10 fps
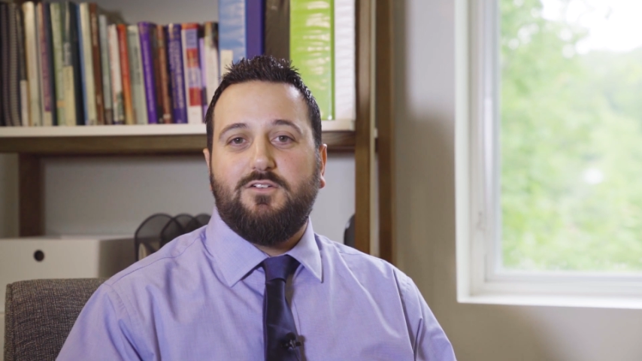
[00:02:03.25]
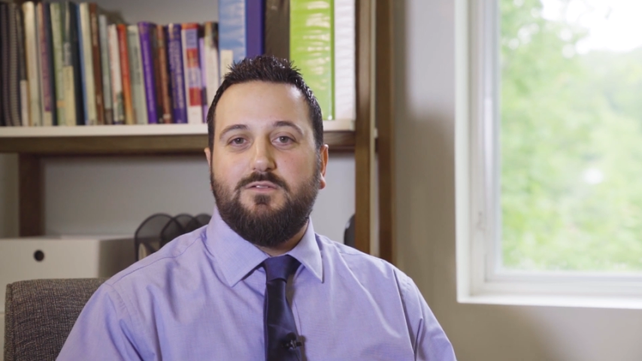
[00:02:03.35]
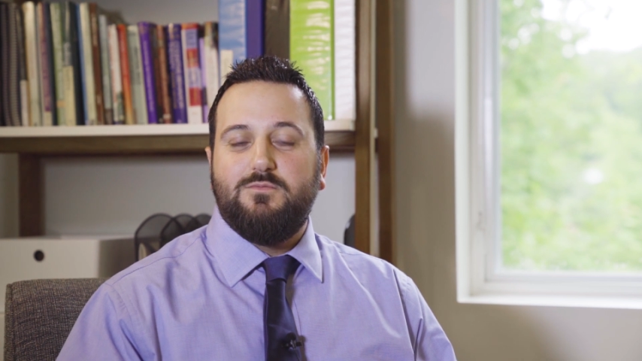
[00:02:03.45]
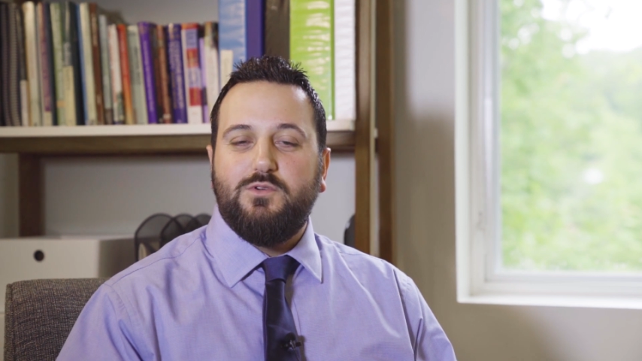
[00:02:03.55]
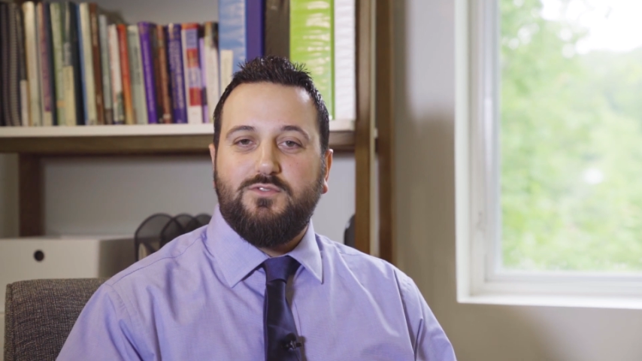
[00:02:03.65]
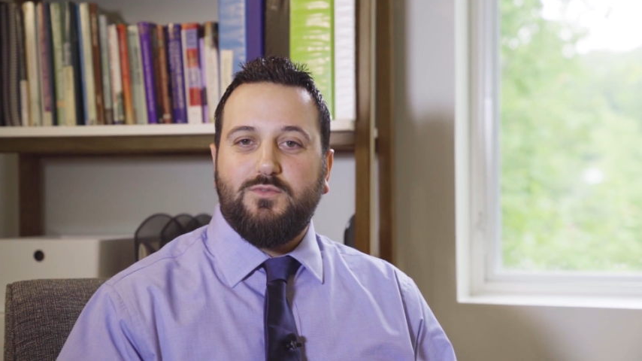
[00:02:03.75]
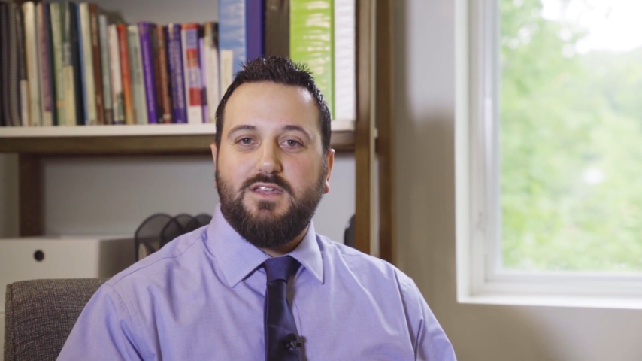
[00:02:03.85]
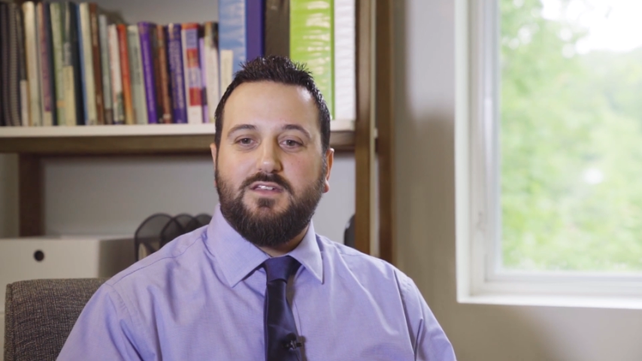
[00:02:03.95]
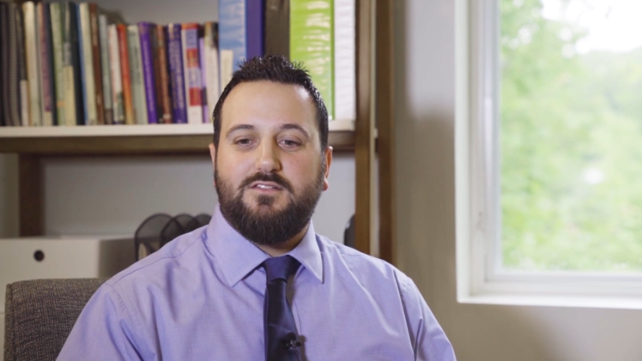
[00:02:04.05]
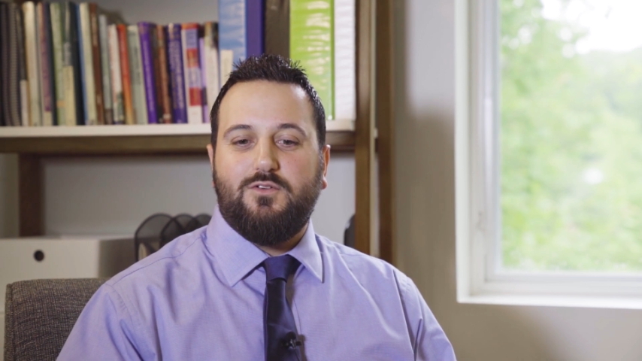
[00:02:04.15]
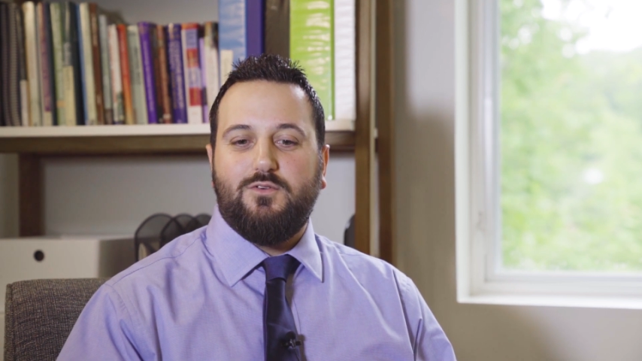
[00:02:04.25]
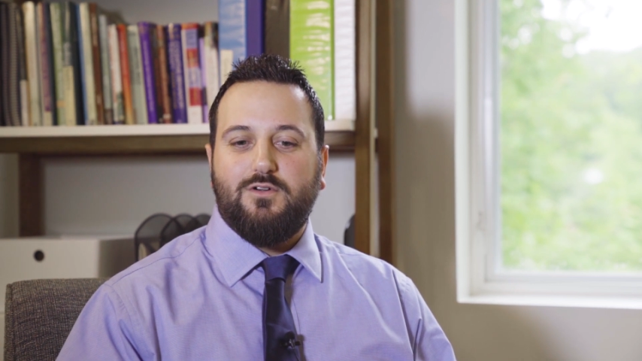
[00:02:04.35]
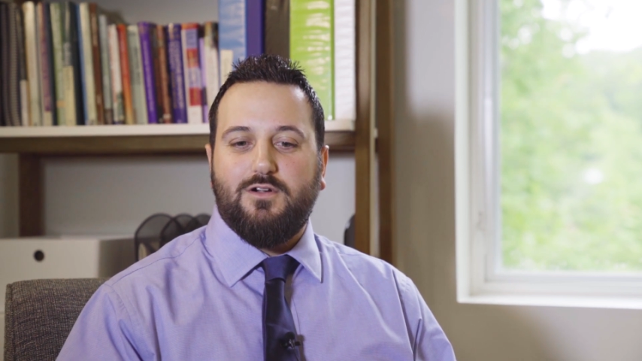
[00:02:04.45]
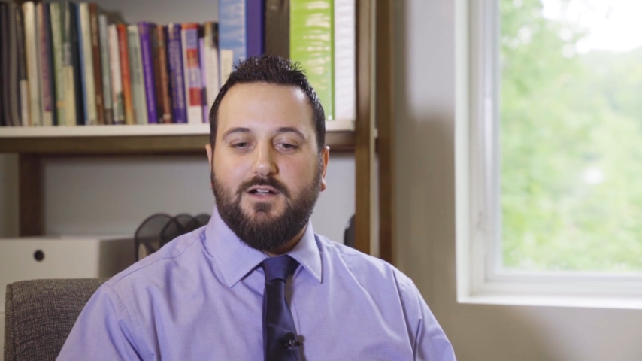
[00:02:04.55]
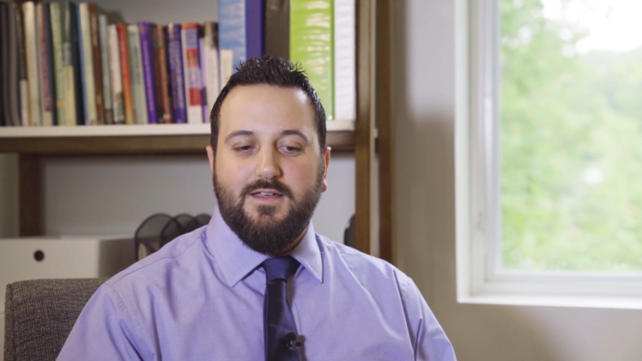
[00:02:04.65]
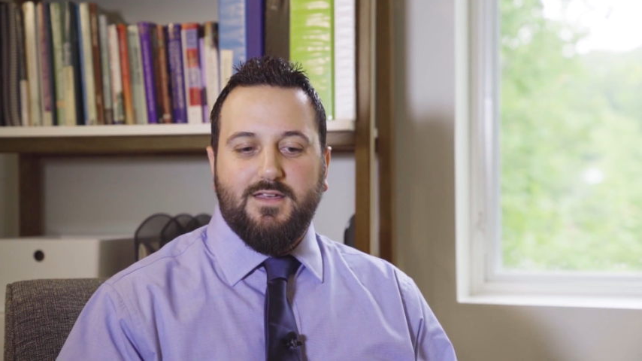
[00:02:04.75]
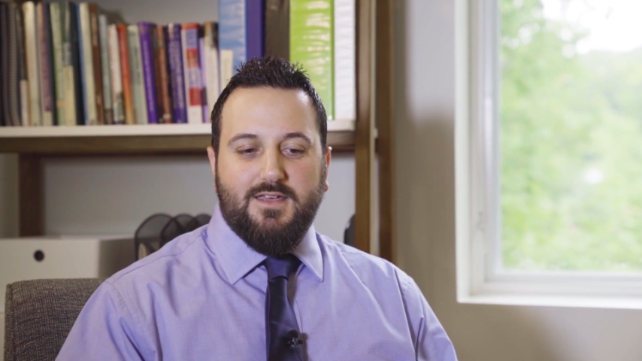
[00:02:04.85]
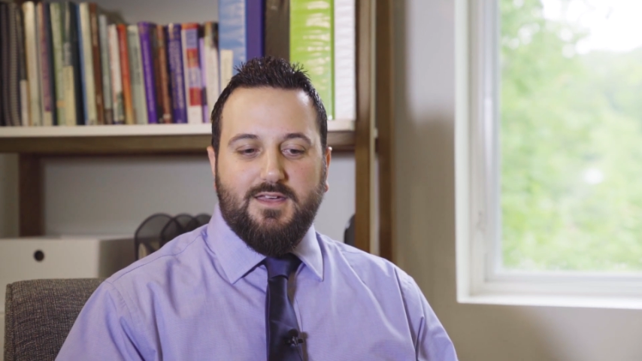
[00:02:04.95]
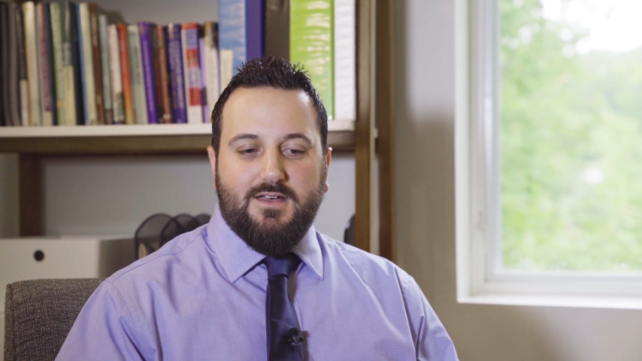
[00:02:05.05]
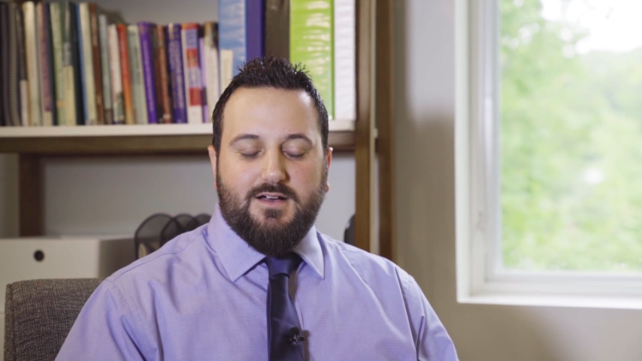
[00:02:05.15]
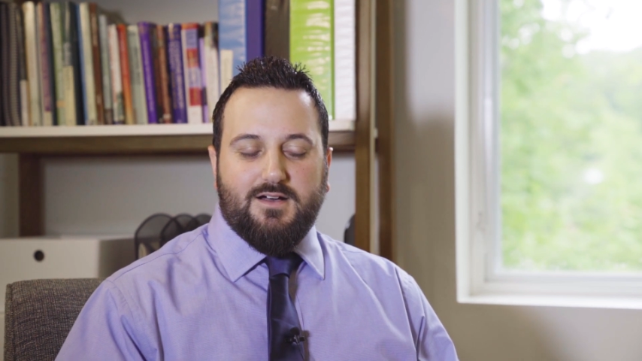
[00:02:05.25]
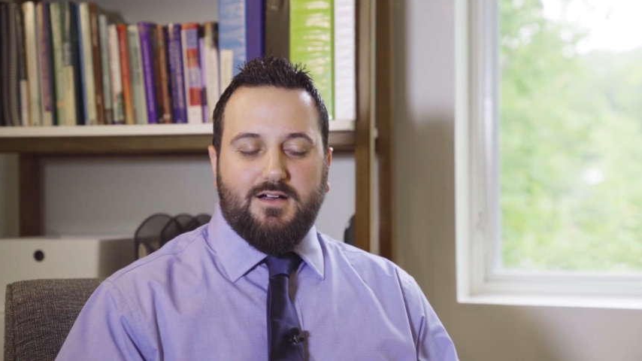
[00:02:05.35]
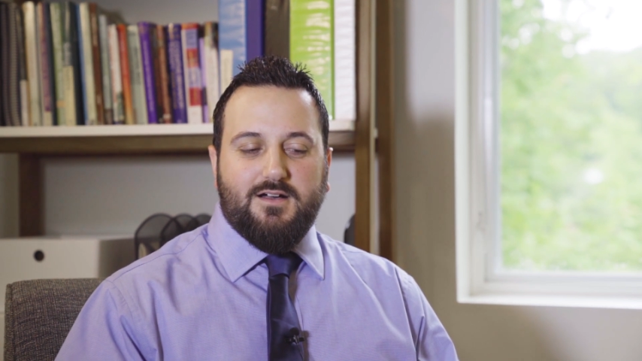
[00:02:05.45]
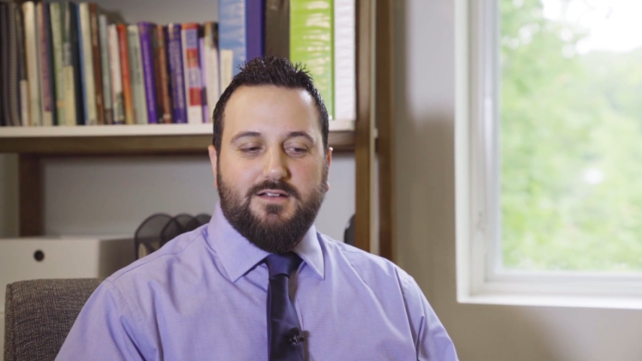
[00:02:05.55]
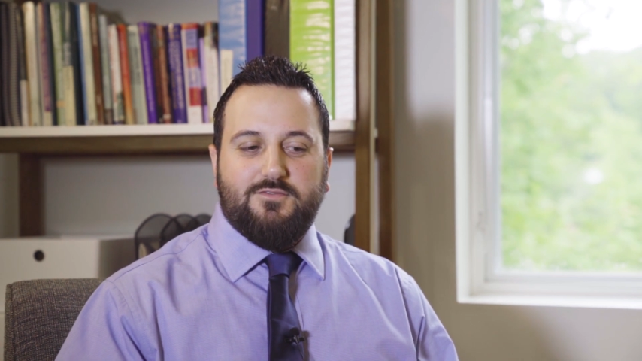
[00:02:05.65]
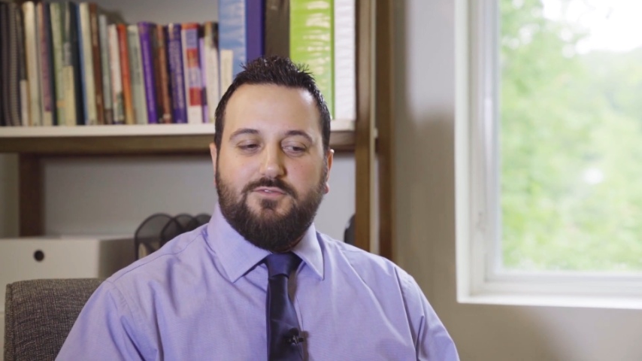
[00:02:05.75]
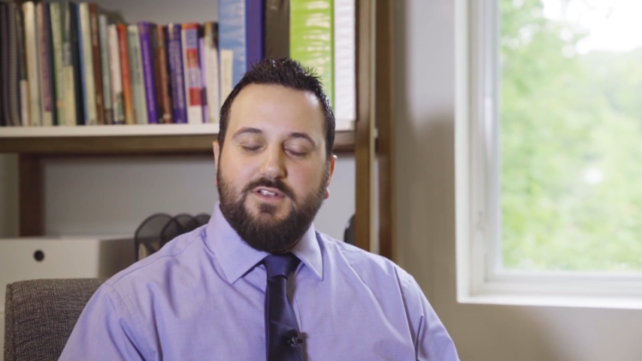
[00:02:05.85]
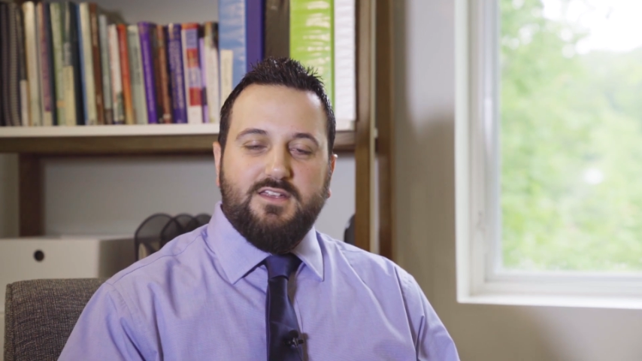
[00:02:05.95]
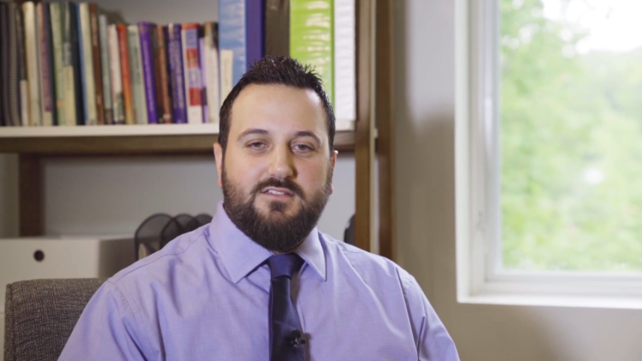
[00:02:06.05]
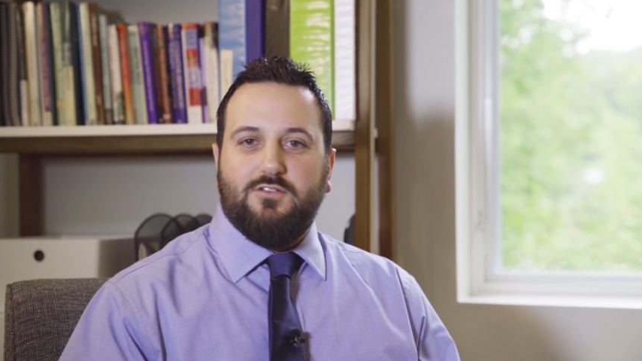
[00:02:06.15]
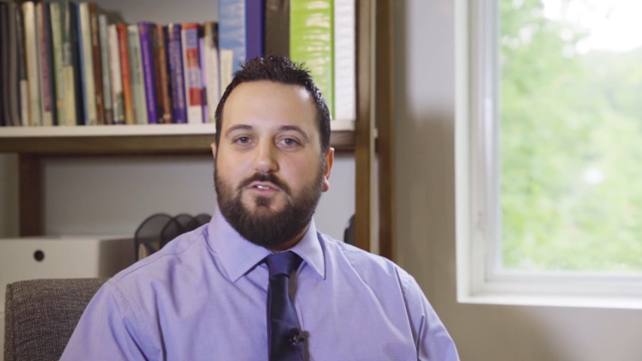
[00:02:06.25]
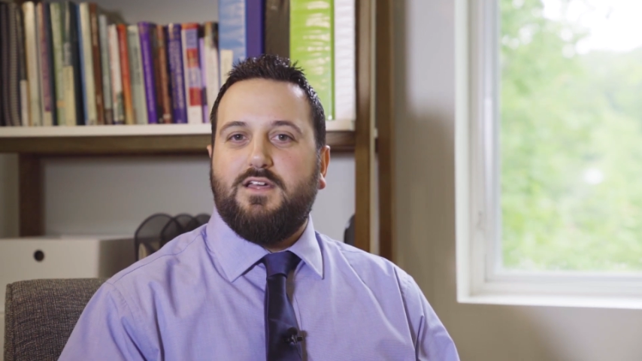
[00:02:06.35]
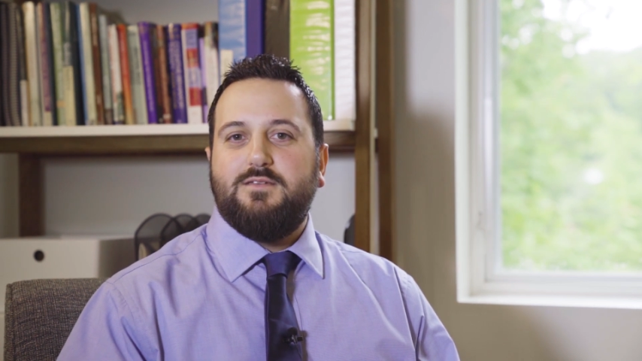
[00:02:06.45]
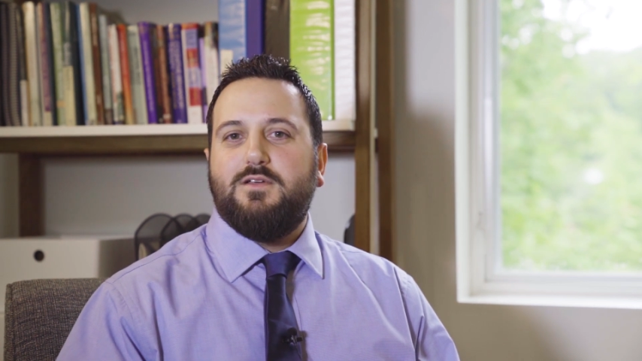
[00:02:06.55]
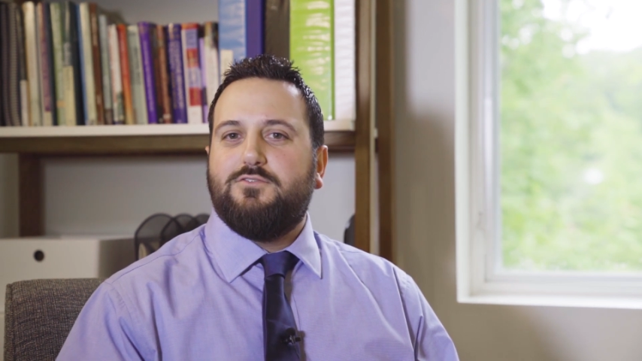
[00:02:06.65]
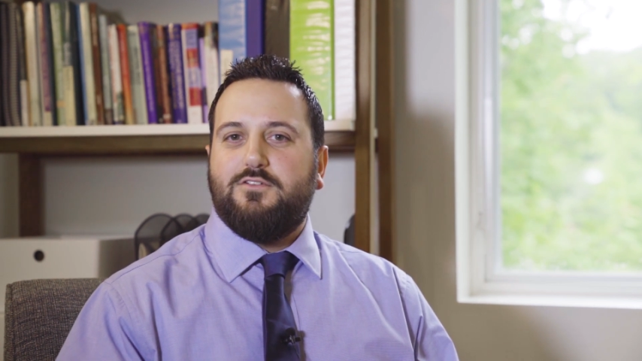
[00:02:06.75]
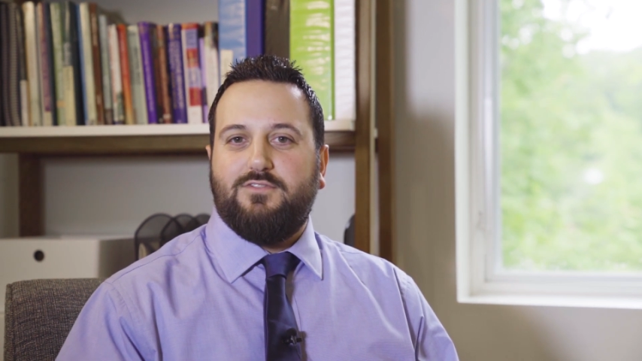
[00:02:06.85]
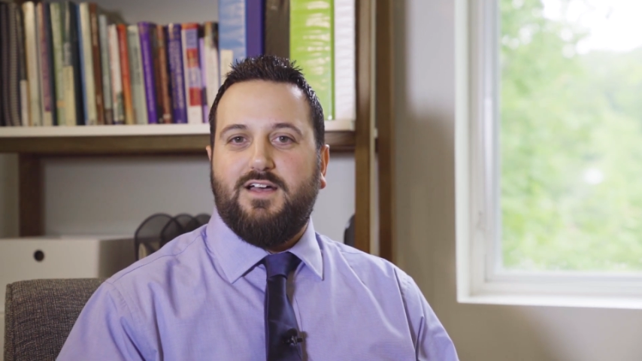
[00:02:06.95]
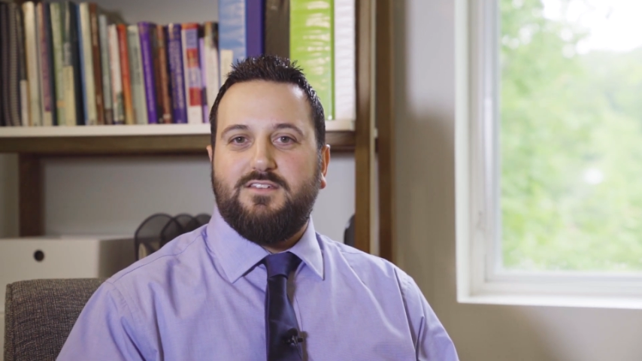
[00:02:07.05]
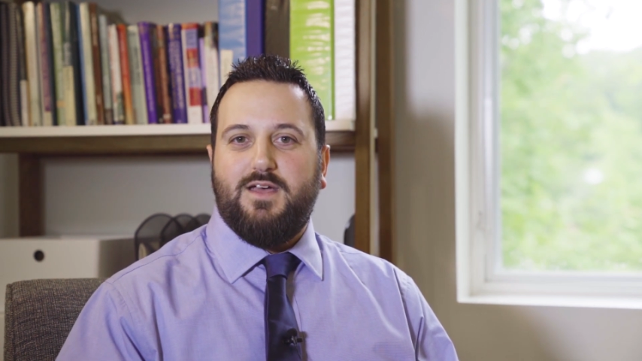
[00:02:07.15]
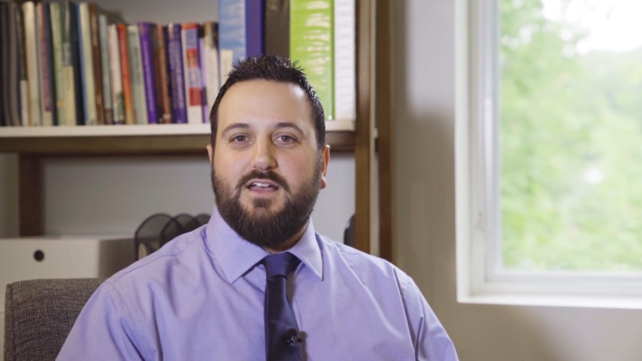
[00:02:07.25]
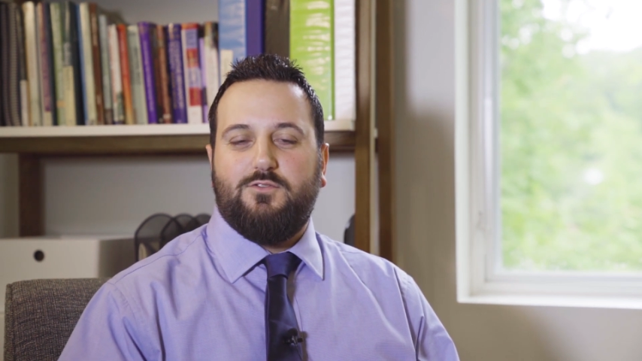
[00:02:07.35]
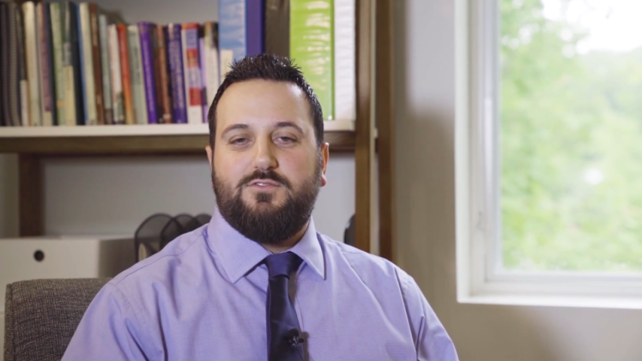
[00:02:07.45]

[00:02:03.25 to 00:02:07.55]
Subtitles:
or mood swings or freezes or nightmares or flashbacks.